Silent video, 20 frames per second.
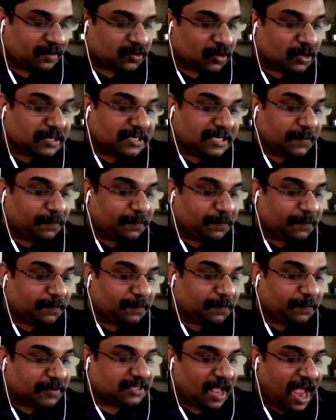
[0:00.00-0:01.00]

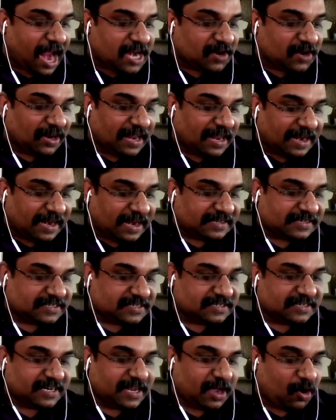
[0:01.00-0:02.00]
20% of their annual
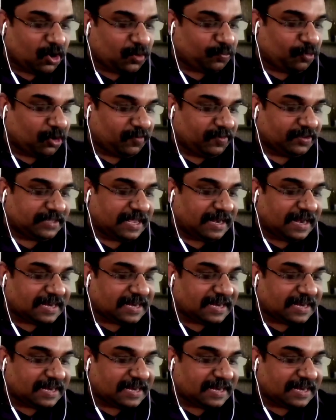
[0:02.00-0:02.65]
electricity output